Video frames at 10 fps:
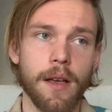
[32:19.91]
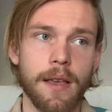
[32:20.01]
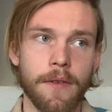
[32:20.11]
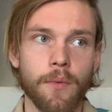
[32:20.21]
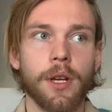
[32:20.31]

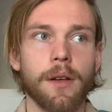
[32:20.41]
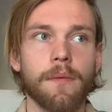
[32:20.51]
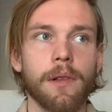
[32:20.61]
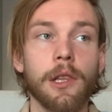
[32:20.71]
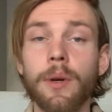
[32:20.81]
if you want to
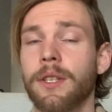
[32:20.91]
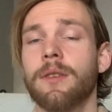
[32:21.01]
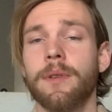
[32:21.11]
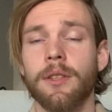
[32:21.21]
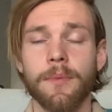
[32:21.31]
look at
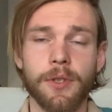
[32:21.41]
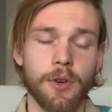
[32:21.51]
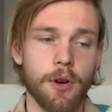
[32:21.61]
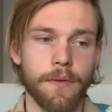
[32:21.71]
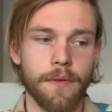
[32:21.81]
somebody and
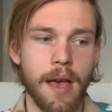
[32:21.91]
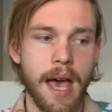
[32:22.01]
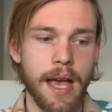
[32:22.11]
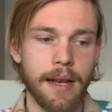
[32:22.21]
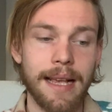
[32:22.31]
observe
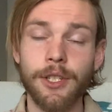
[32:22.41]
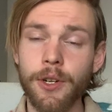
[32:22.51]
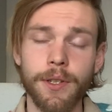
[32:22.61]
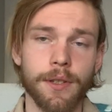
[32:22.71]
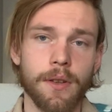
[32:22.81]
and
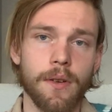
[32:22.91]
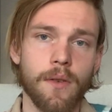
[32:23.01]
ascertain